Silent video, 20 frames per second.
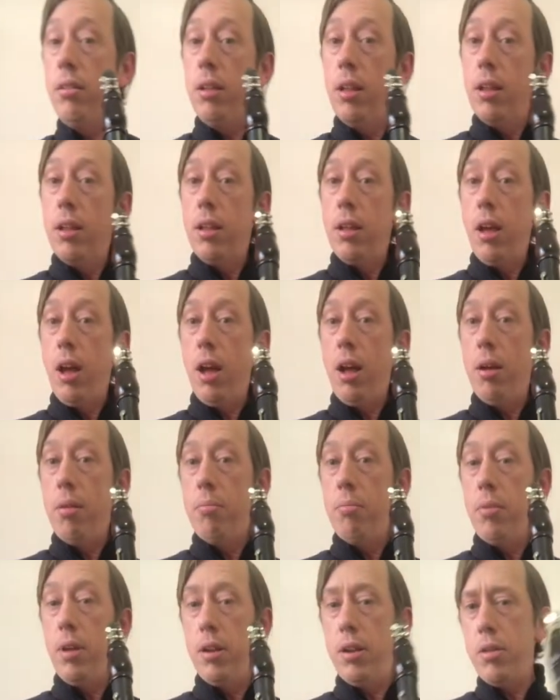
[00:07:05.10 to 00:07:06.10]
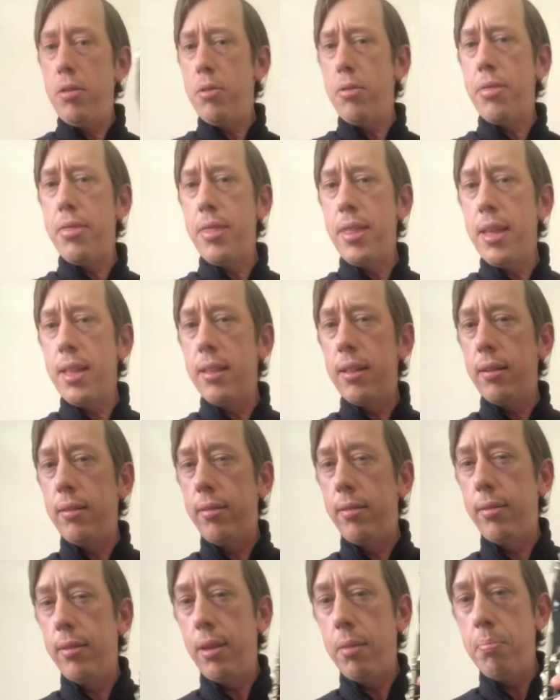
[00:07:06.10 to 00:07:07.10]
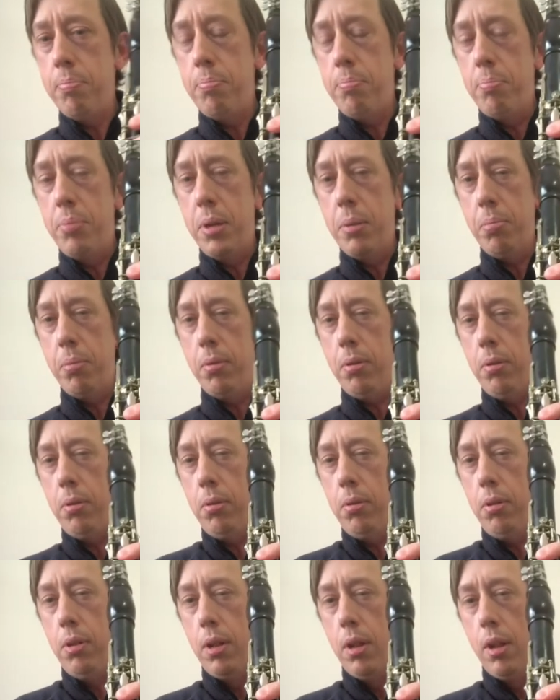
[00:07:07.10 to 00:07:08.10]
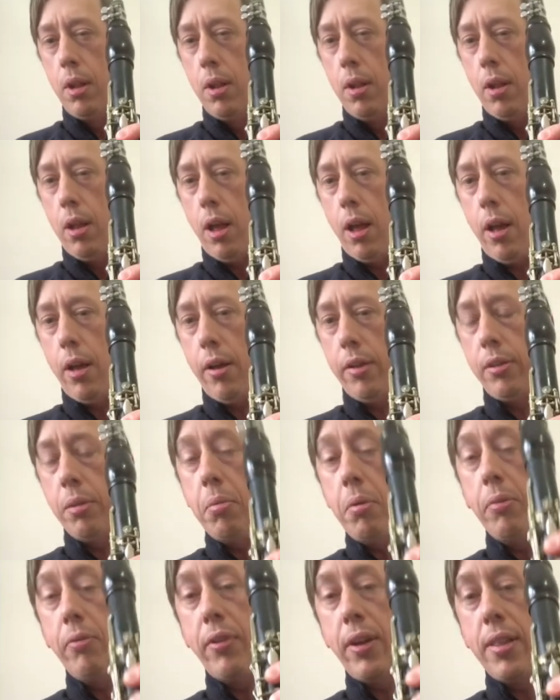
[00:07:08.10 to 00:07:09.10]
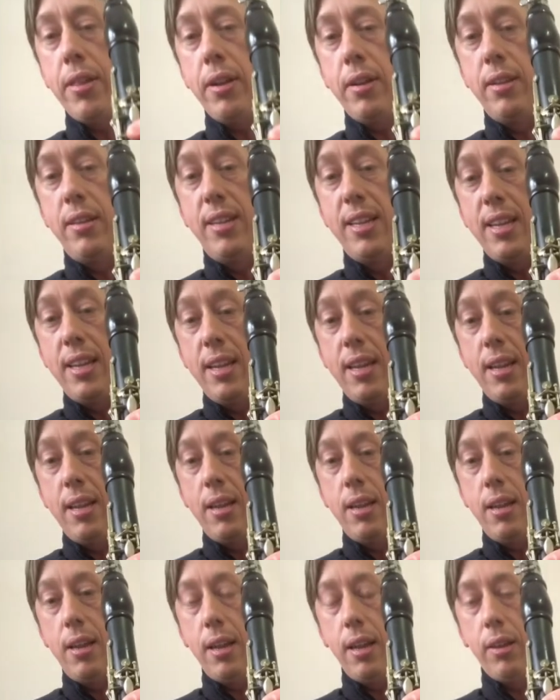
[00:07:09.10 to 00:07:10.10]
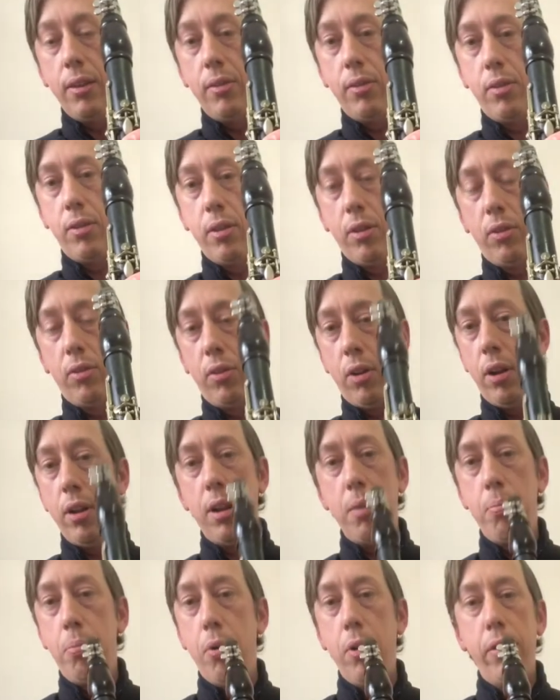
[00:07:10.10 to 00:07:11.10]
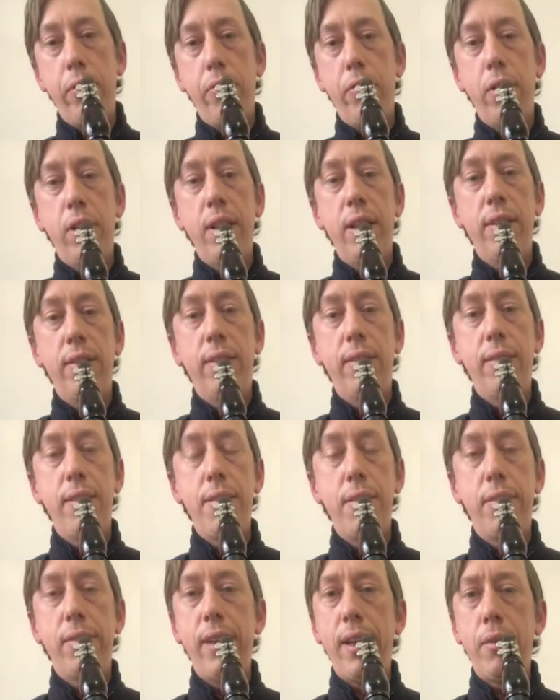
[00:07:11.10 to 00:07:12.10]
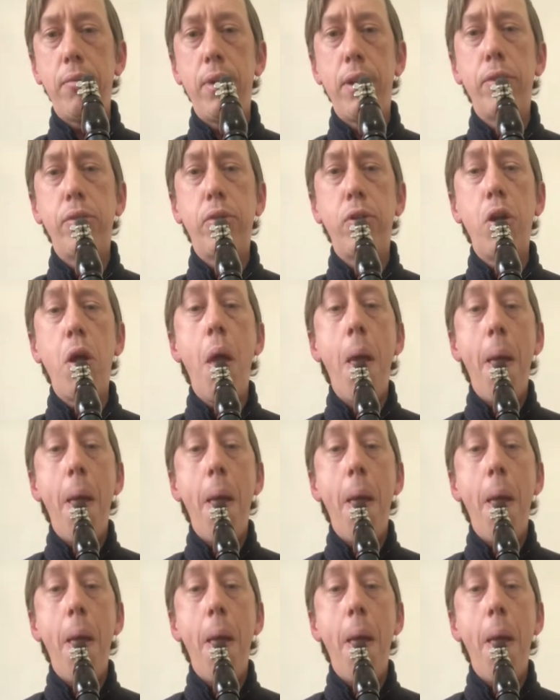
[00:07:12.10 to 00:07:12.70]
Another thing that some people find that D is the starting point for glisses in the second register.